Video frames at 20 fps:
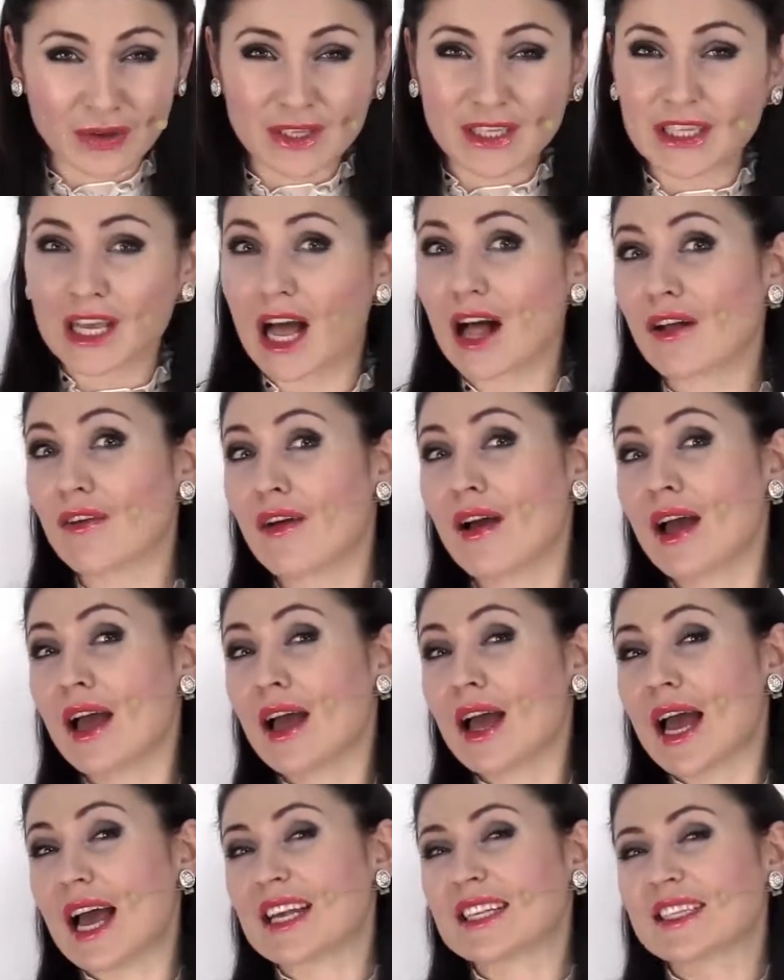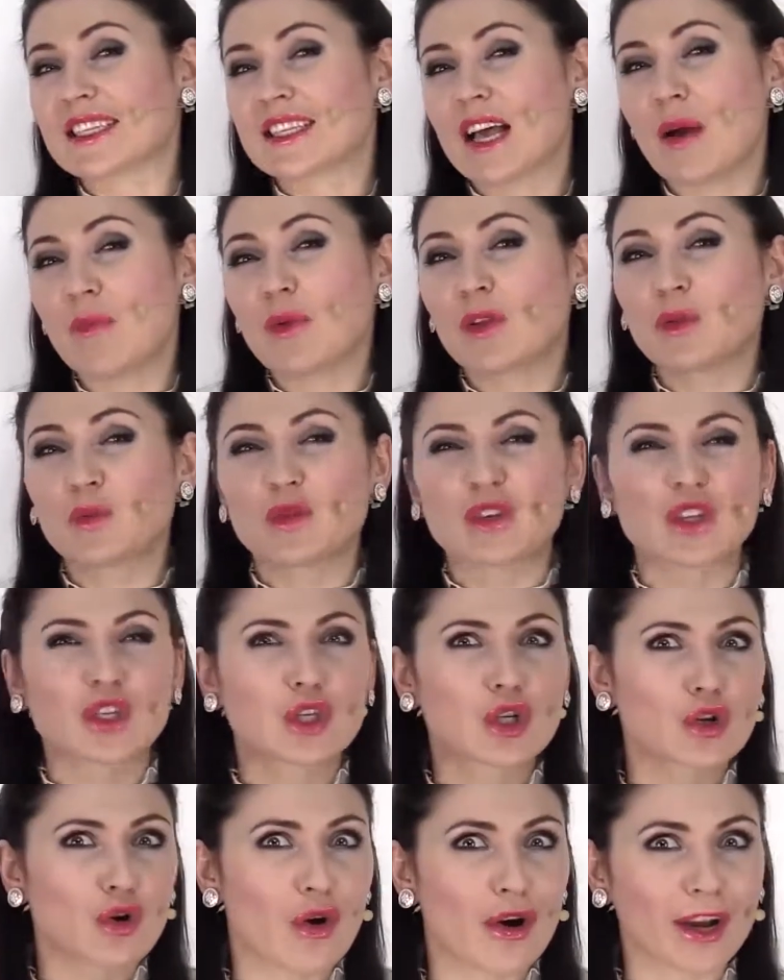yourself as someone with
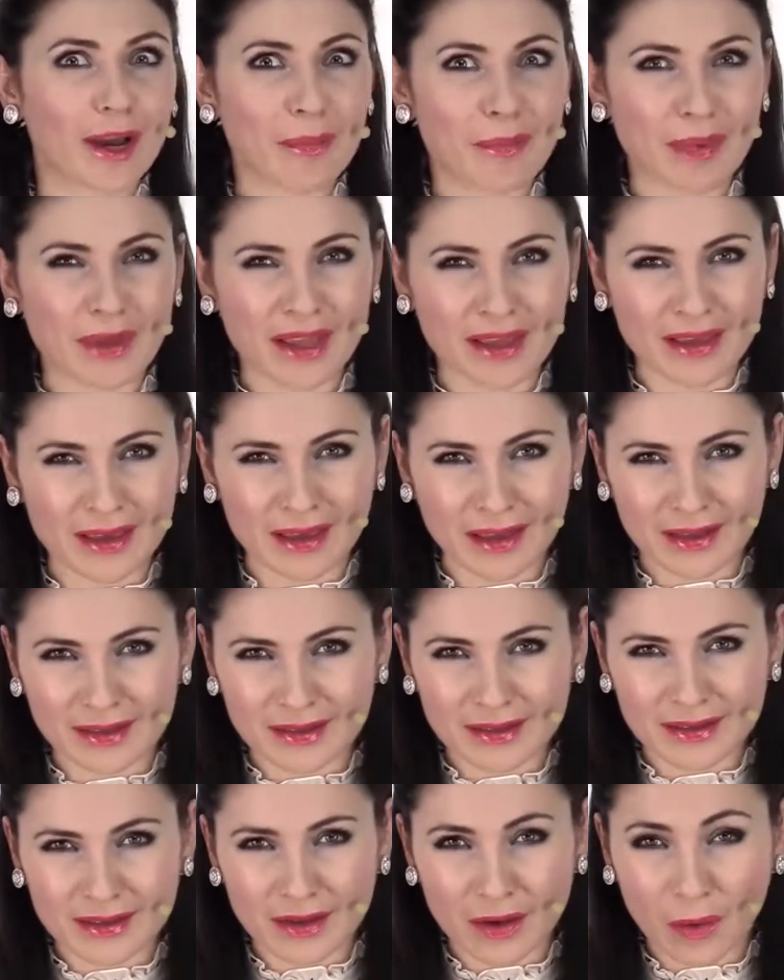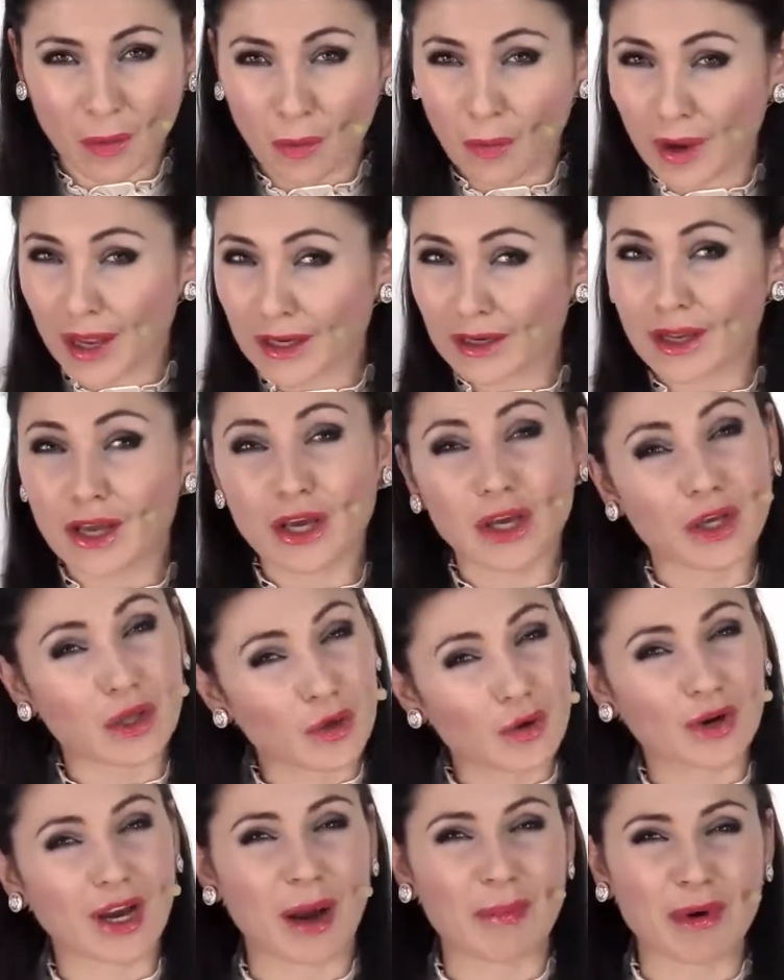strong opinions when
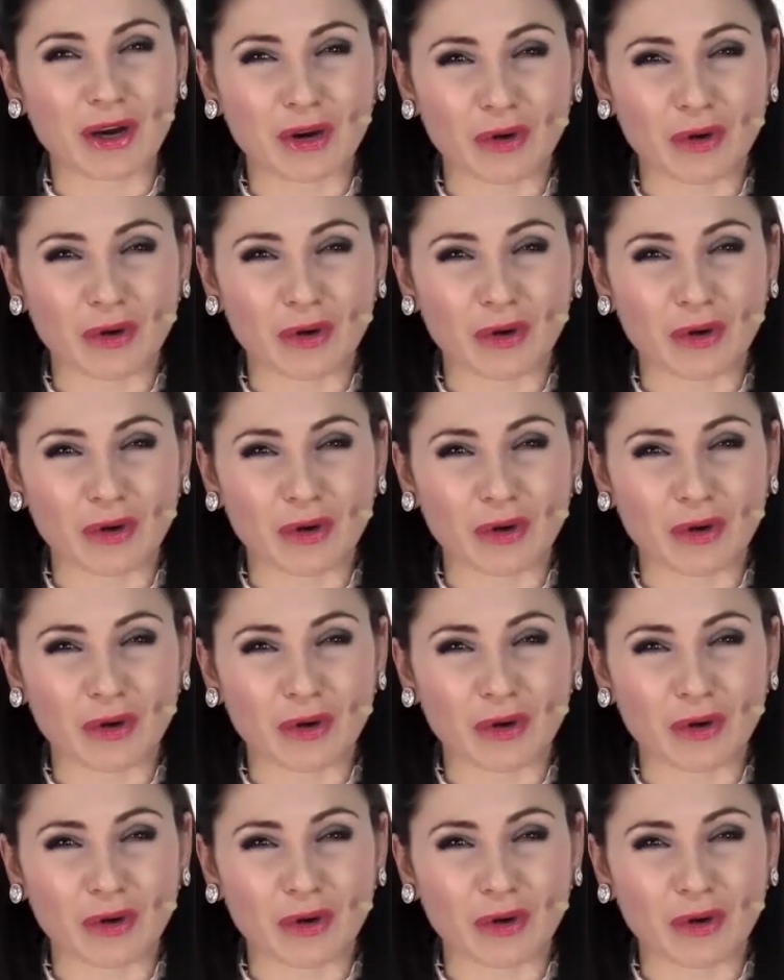you come